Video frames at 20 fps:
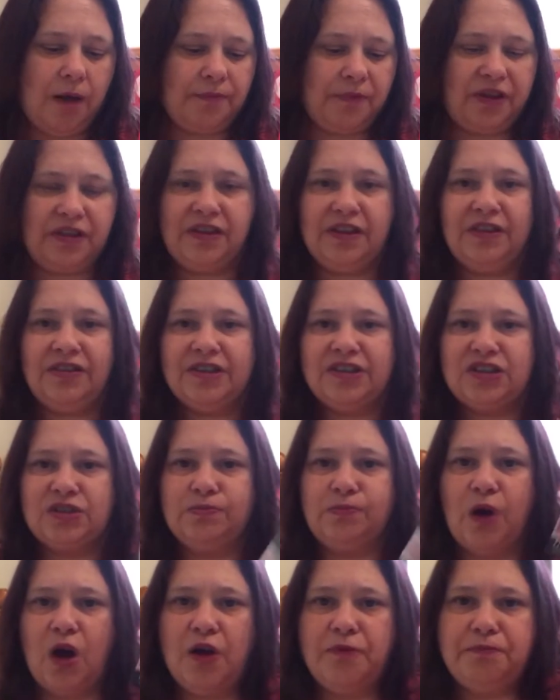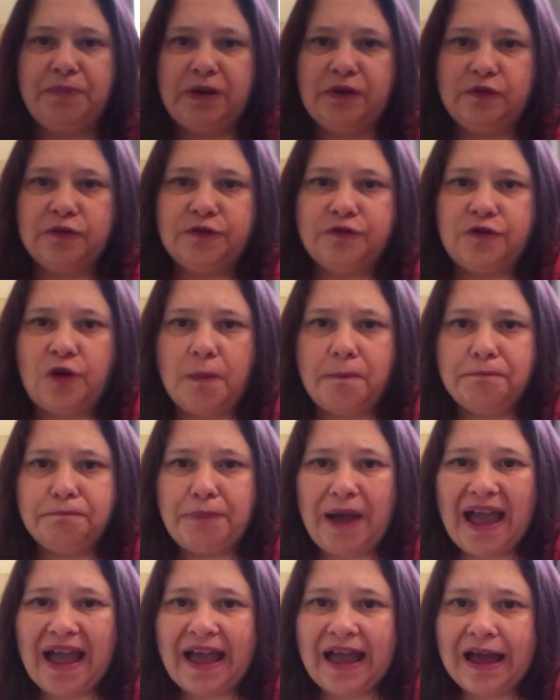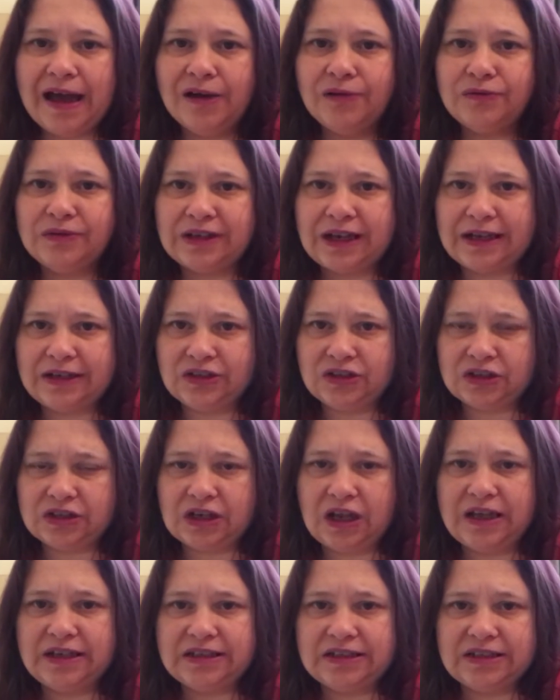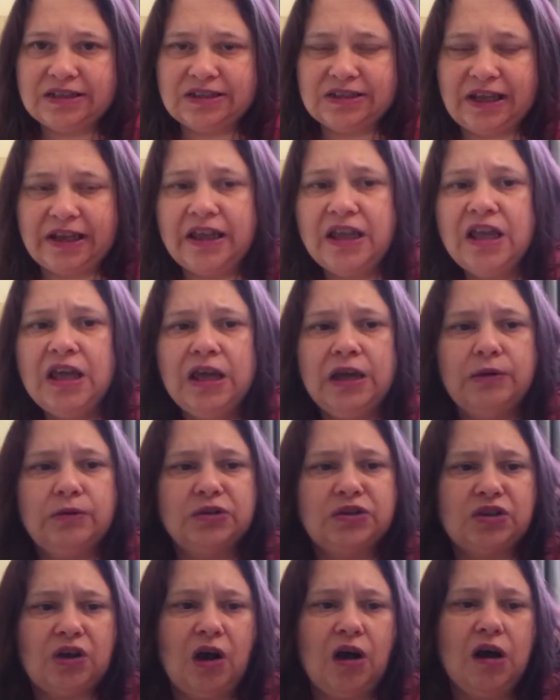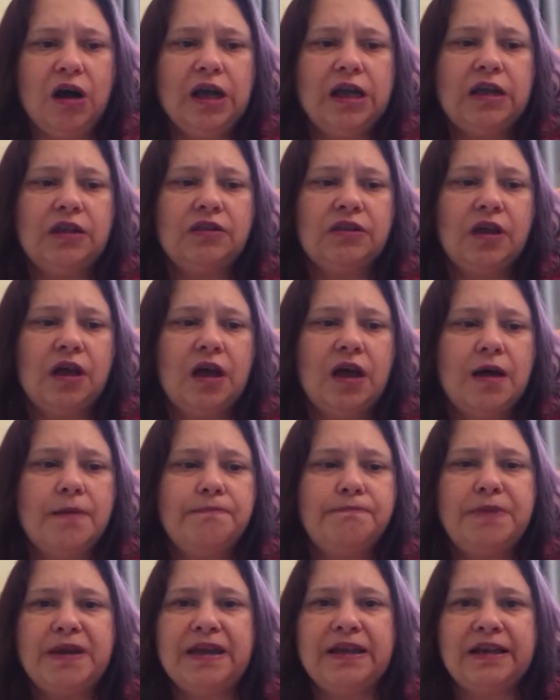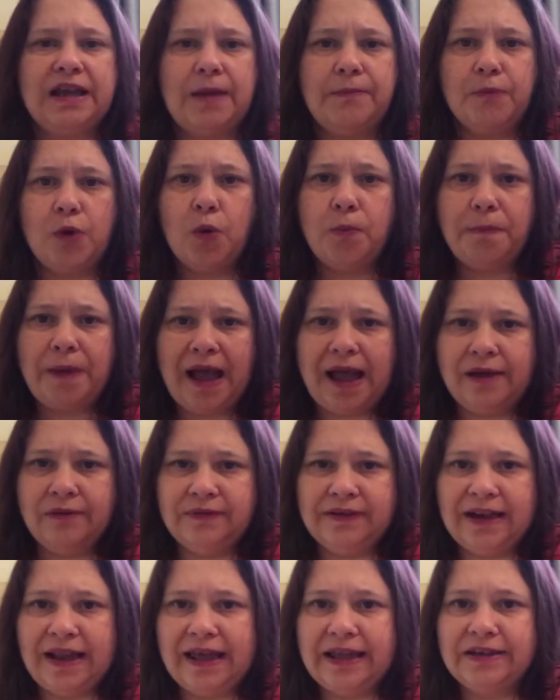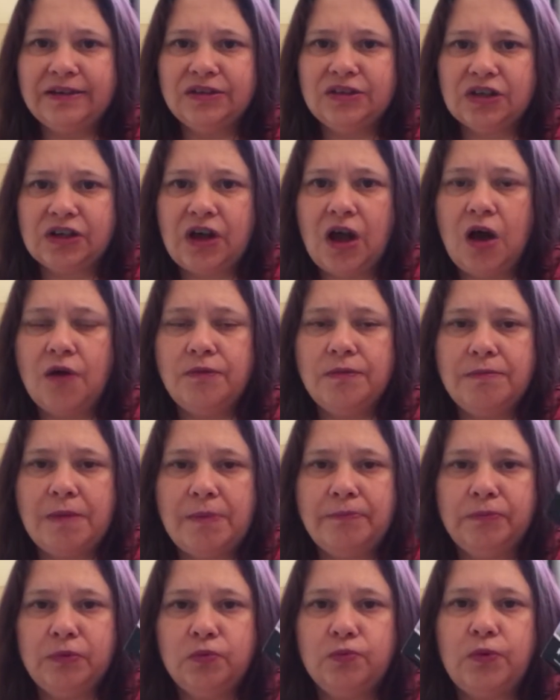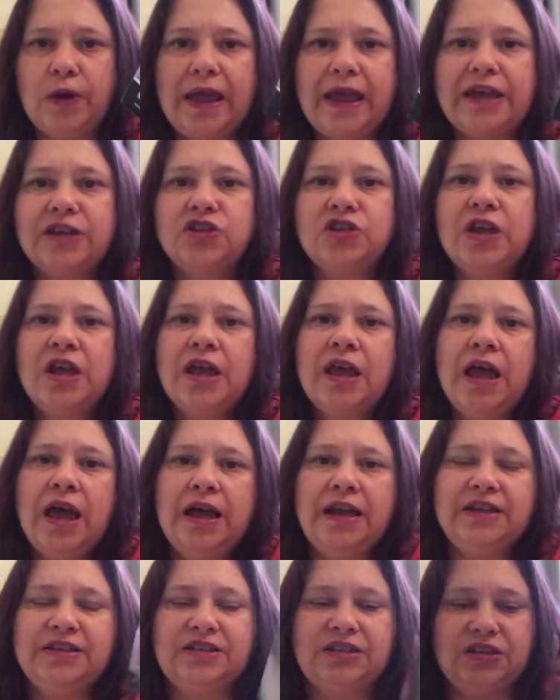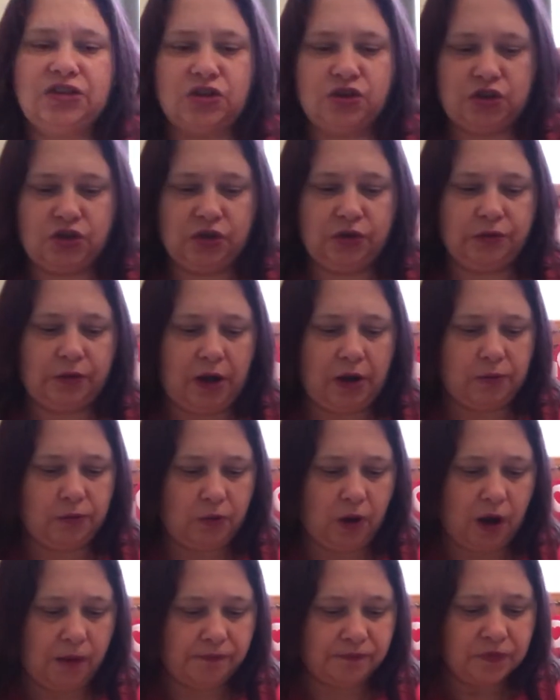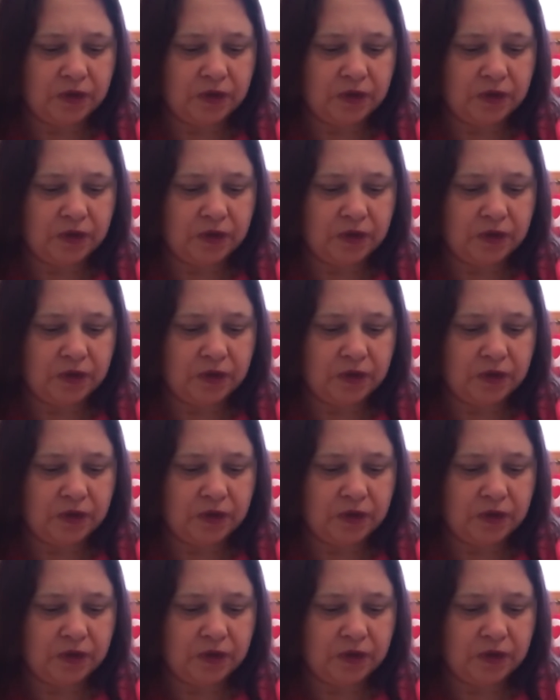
think this might have been from Poundland, I'd like to say. It was either B&M or Poundland, I can't remember which. It's this duo one.